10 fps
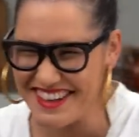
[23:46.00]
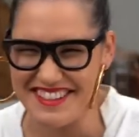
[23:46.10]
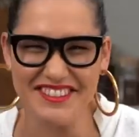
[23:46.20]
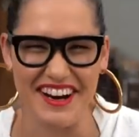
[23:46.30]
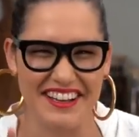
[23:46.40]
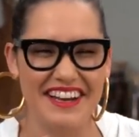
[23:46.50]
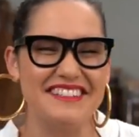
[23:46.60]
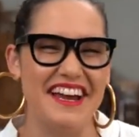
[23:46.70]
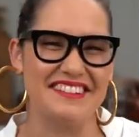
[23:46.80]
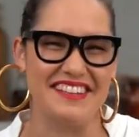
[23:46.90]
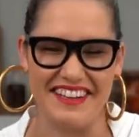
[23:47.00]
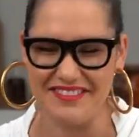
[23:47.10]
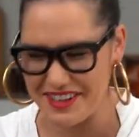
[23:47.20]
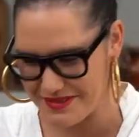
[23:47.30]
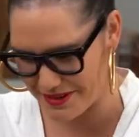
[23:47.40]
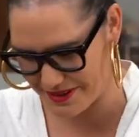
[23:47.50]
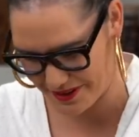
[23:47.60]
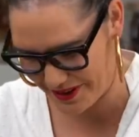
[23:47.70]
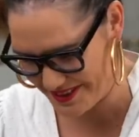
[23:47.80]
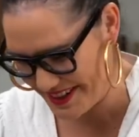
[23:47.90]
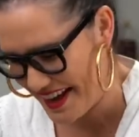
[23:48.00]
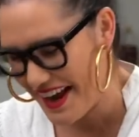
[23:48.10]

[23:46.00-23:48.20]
that's great. Like Dax said it. We're gonna make one of those.